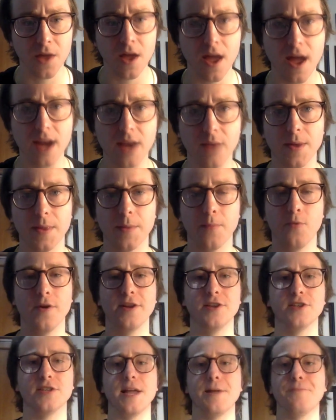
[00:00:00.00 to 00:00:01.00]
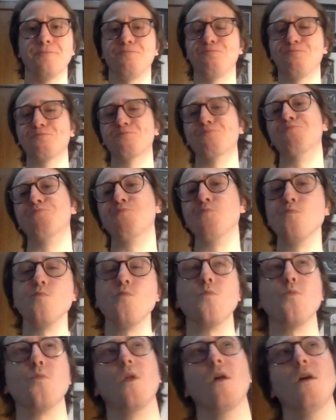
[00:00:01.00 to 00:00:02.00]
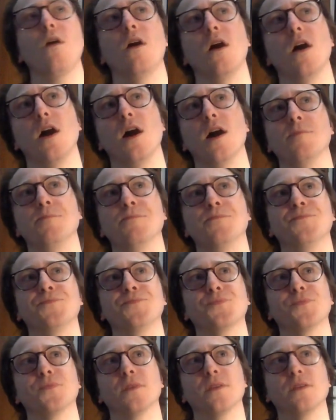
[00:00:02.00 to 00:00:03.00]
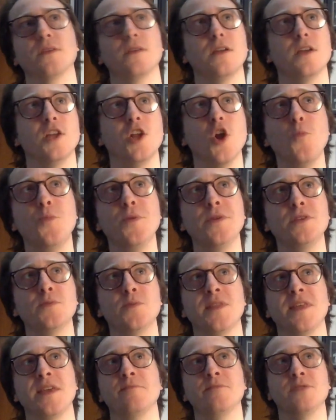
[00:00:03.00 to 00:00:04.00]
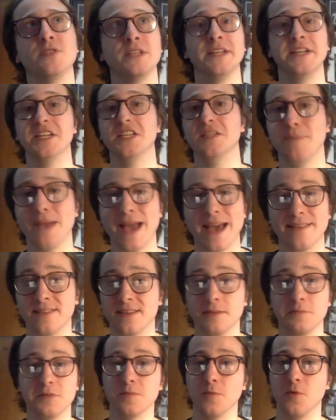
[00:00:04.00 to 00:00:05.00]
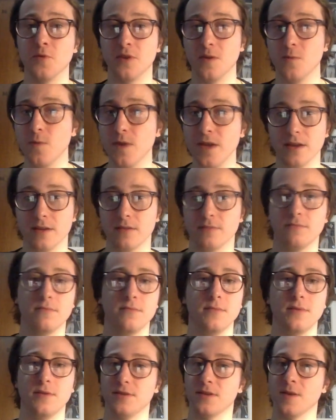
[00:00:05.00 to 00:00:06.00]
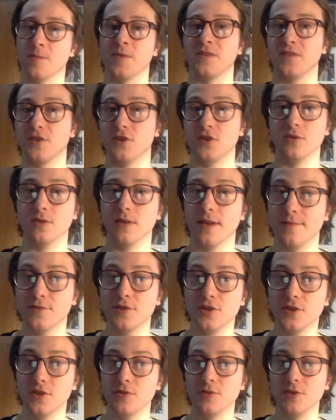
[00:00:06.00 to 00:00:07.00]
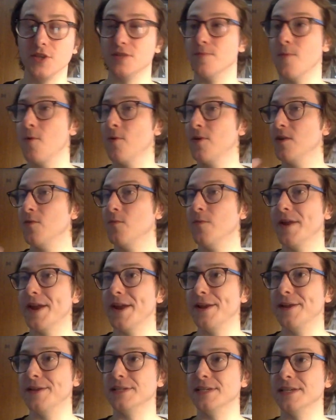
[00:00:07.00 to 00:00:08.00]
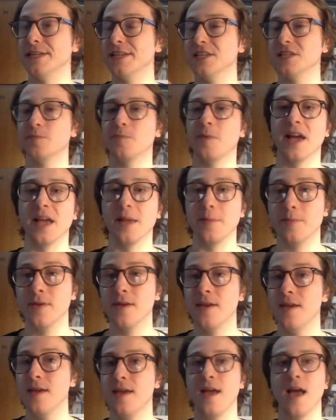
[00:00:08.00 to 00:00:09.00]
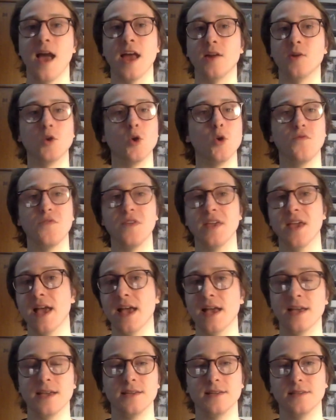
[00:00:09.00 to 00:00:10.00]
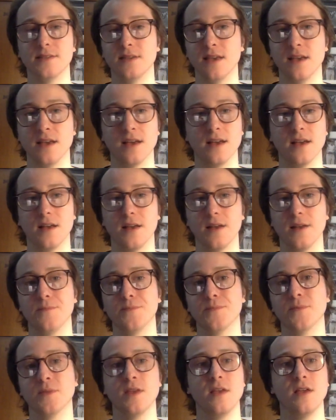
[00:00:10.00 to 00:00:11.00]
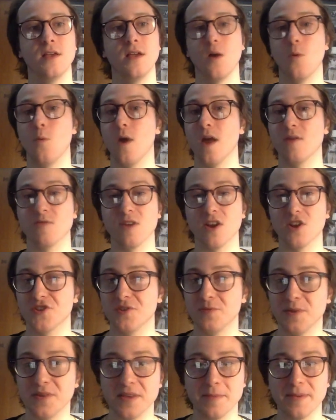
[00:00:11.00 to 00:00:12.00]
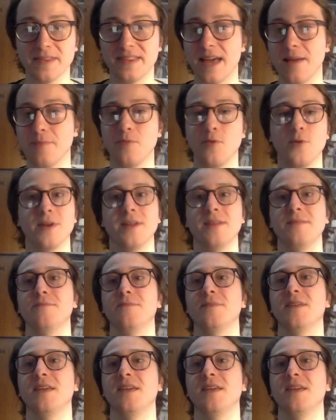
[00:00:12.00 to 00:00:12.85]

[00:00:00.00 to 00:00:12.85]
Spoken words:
Anyway, the point is that um, it opens with him sitting in his bathtub smoking weed. Something the dude loves to do. He's smoking weed. He's hitting his pipe. I don't know if he has a white Russian with him at that point.